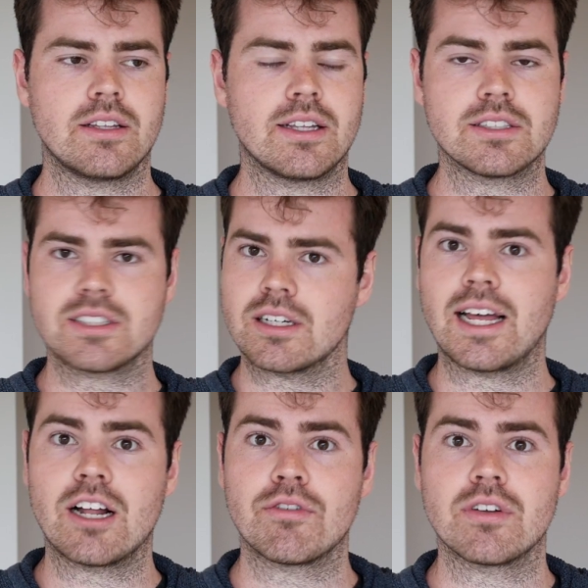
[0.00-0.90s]
there's still
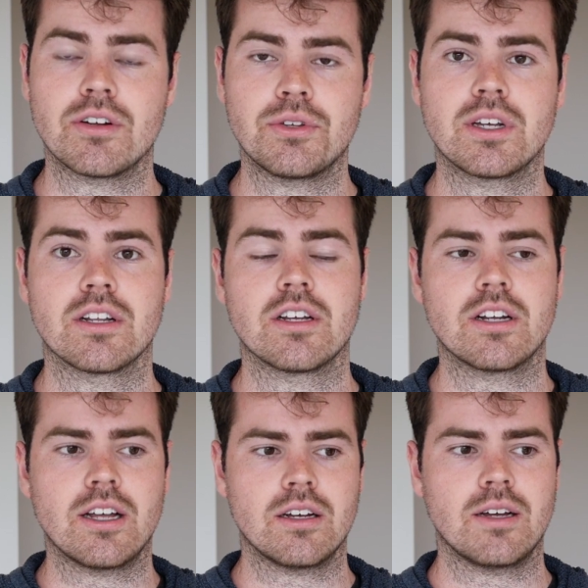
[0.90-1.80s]
a hell of a lot you can
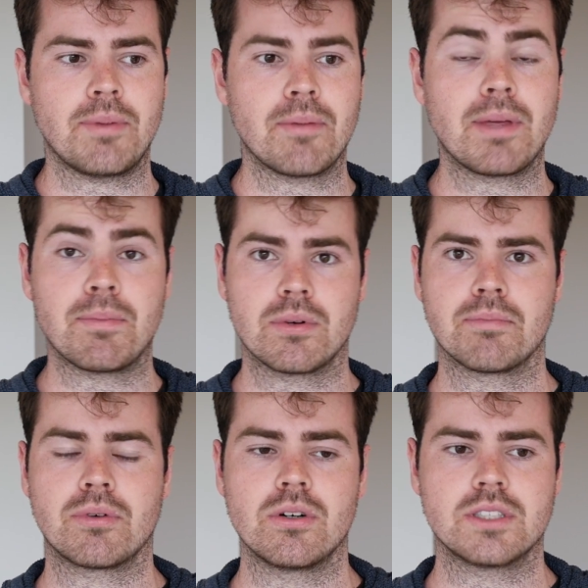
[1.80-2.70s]
learn uh, about people
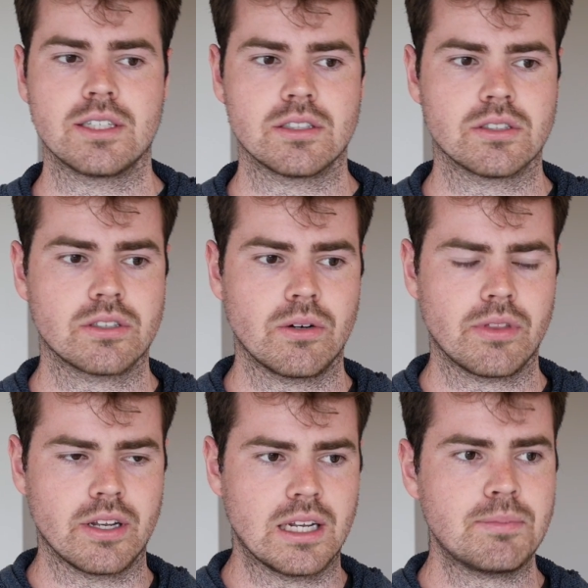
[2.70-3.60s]
and processes. So
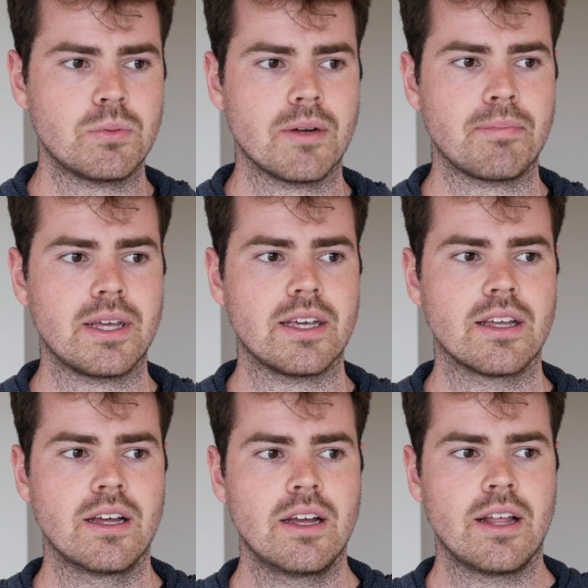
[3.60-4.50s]
the number one being
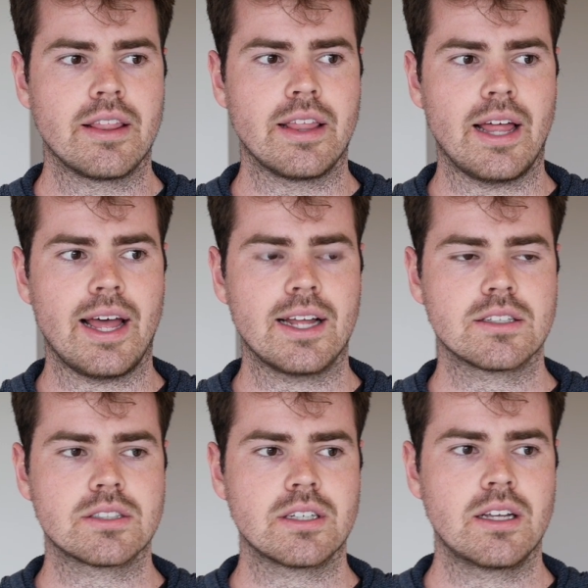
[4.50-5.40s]

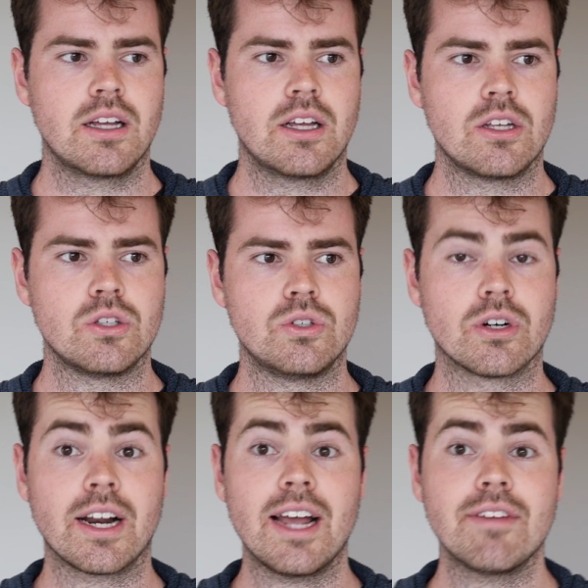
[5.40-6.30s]
that
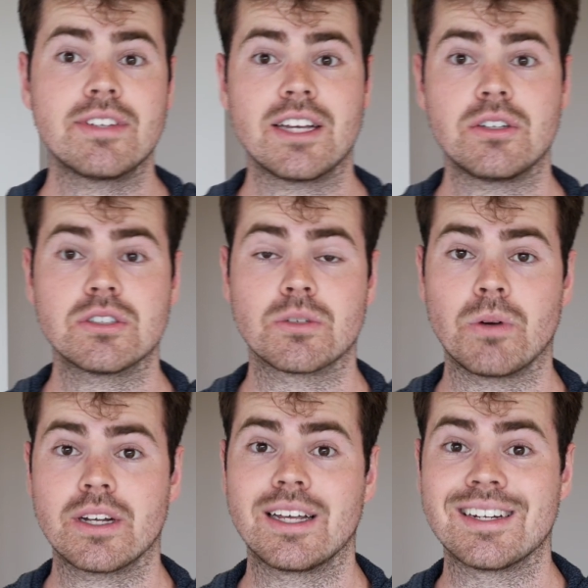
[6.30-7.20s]
you're gonna have to get used to
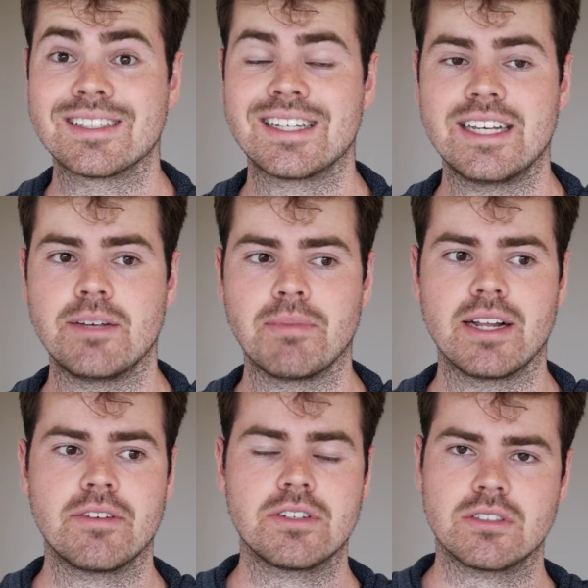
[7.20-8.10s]
working in a team.
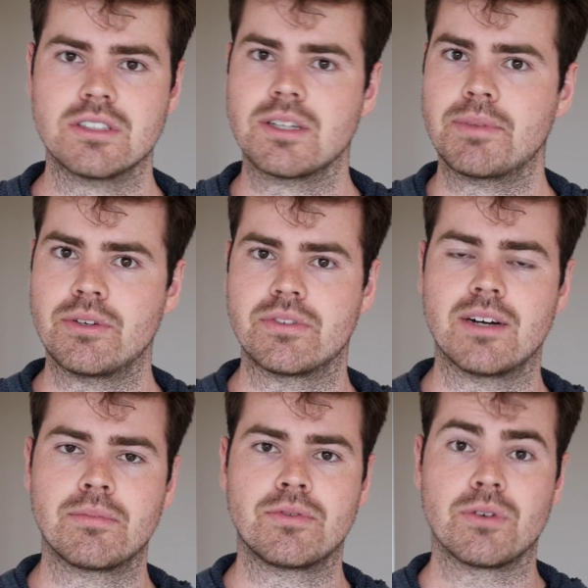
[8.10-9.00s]
And if it's not something you've
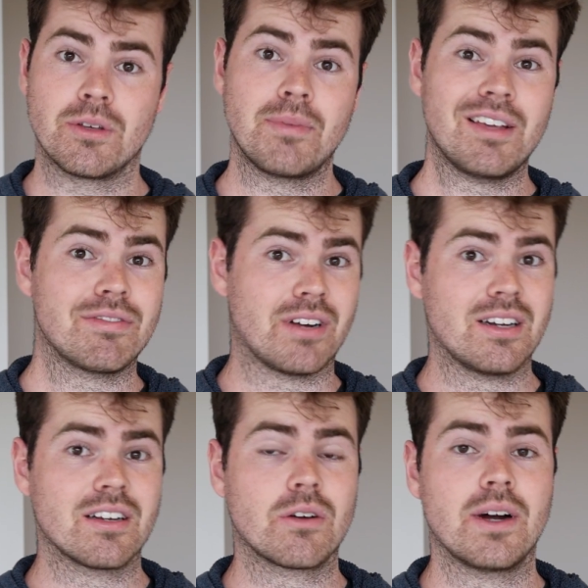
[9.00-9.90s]
done before, you may
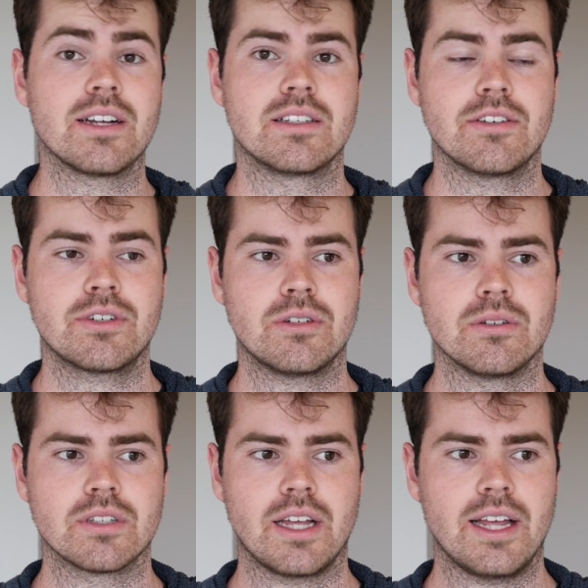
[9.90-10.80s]
find it quite
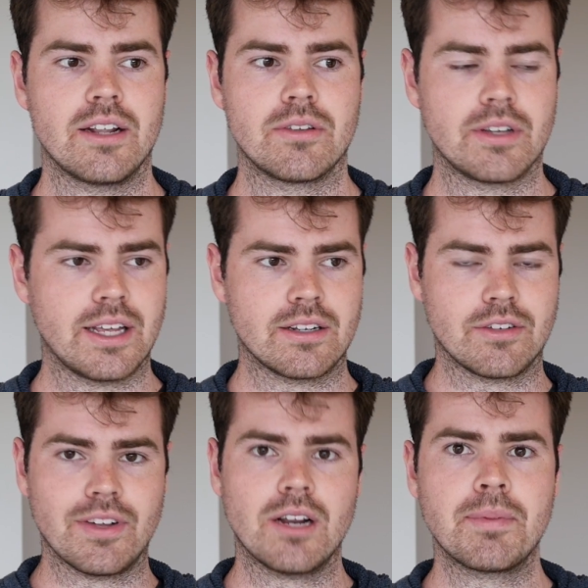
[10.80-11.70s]
difficult and get
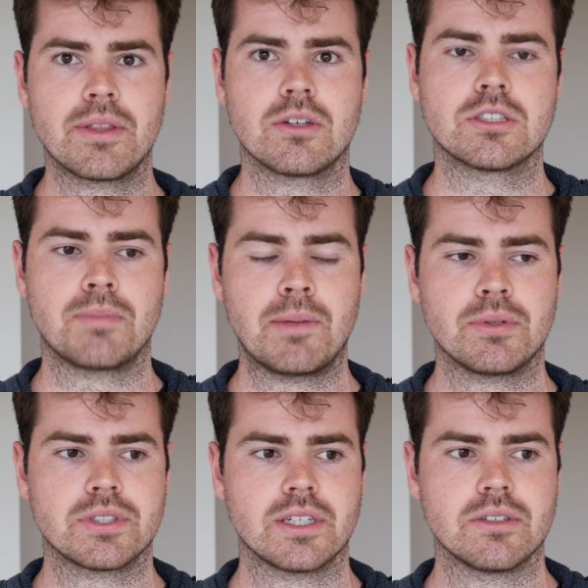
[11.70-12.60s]
developing those
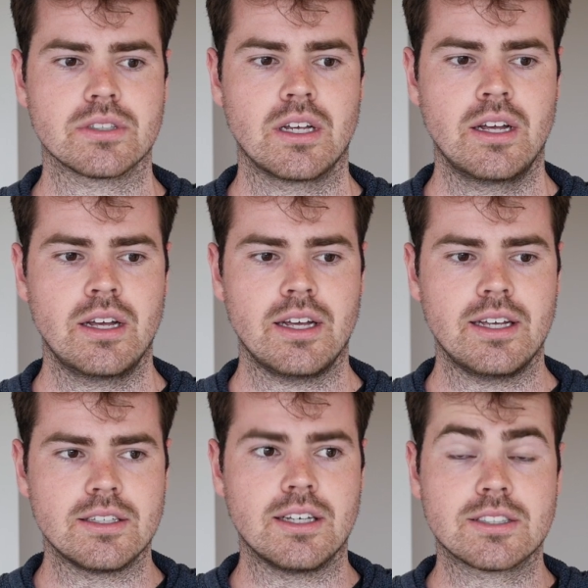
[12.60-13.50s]
people skills
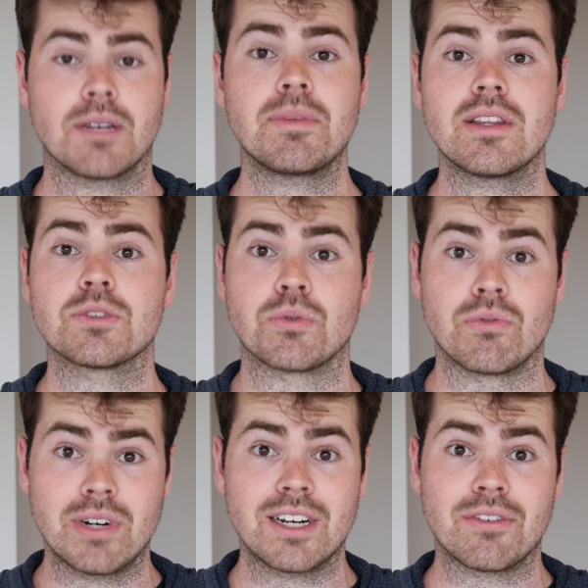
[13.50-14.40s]
is, is something that's
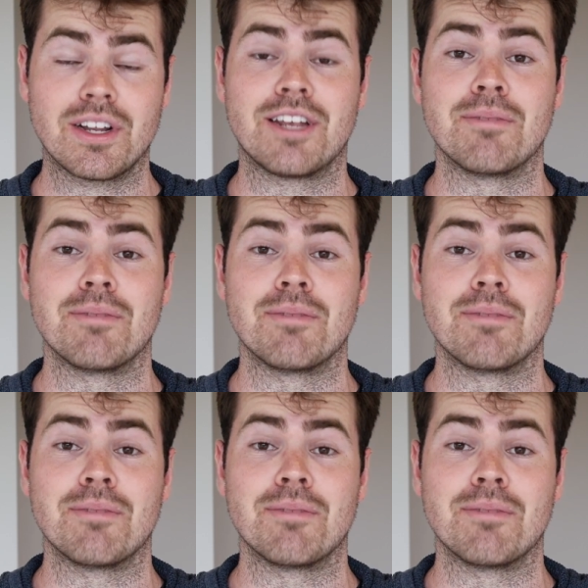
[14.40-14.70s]
really, really